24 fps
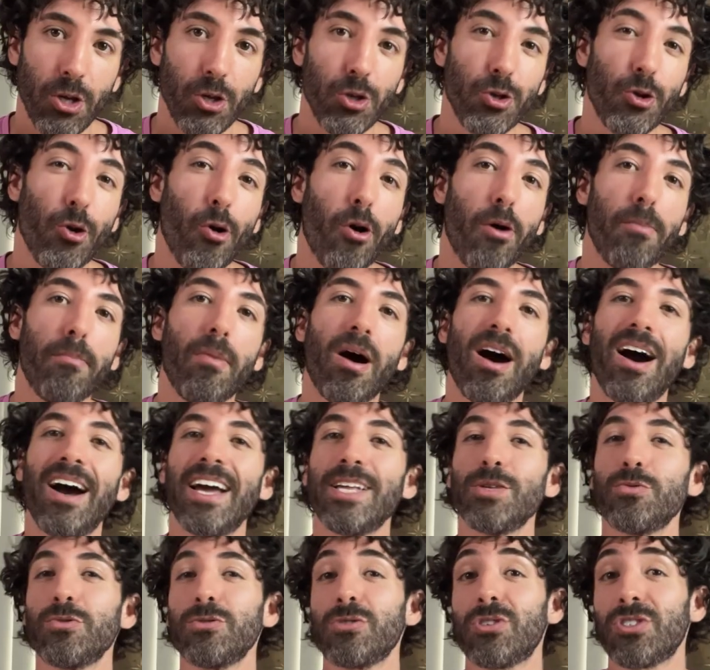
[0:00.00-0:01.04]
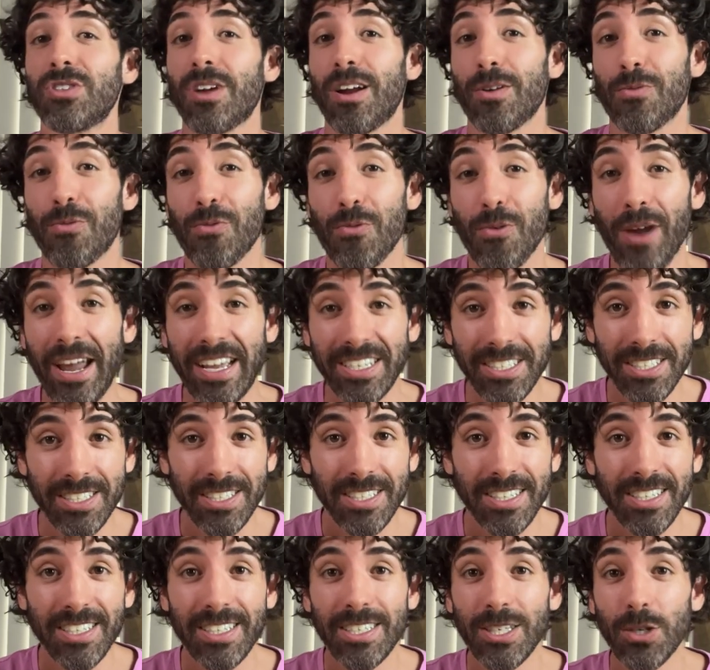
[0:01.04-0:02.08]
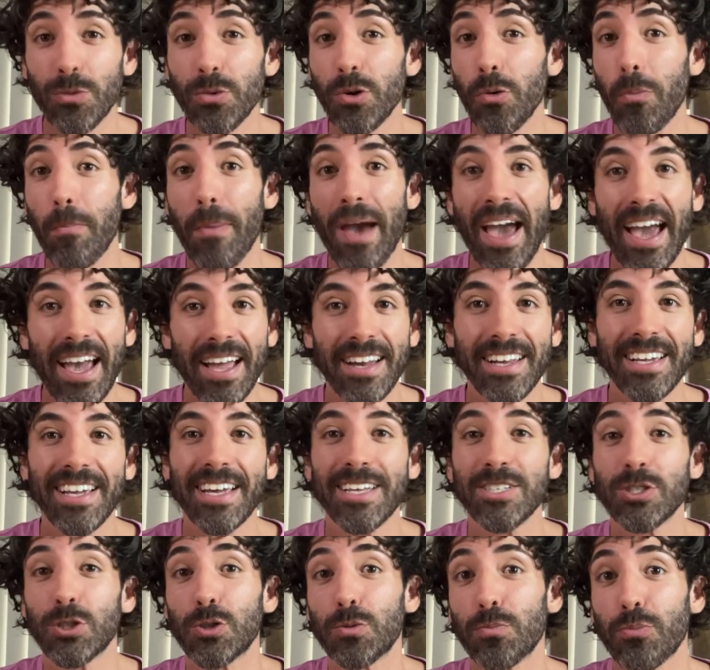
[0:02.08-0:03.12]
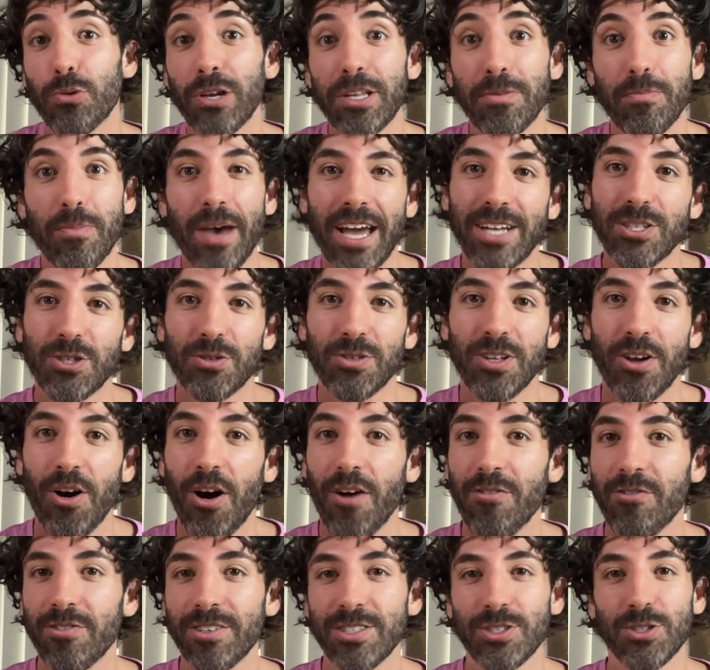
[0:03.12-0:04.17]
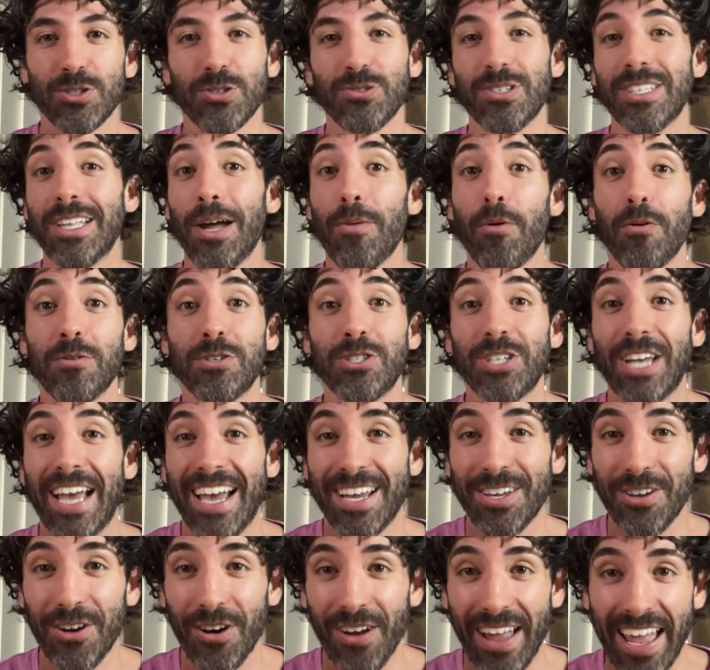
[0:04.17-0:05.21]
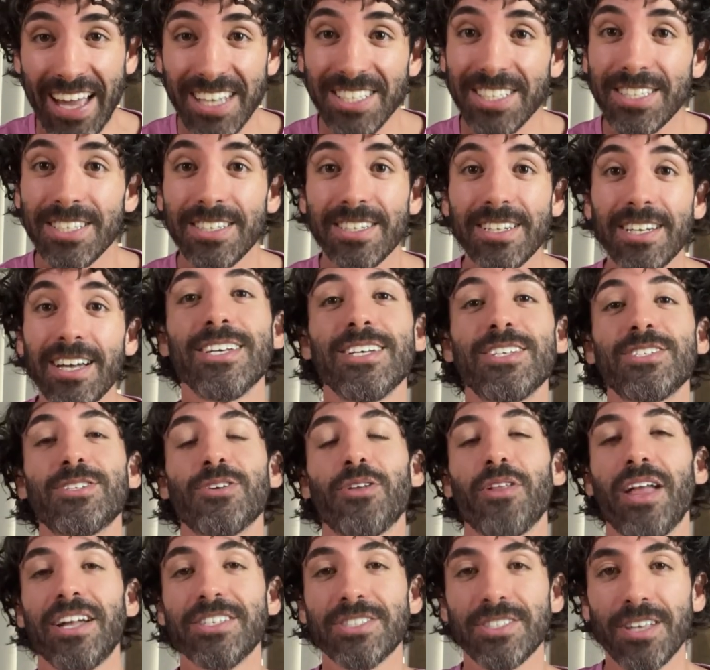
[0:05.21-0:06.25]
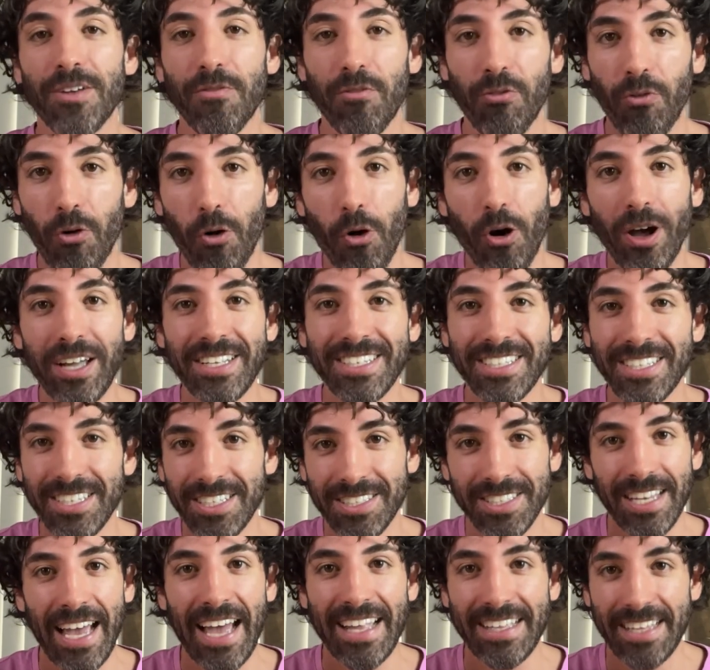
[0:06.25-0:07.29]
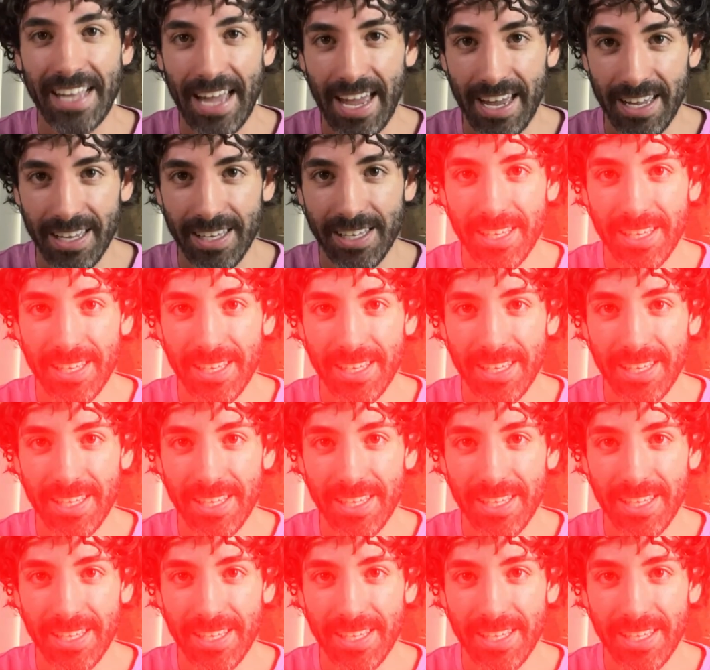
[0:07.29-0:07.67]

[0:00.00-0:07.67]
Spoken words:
your mind will start racing, you will panic and sprint back to the office to double check your answer. So let's avoid this headache.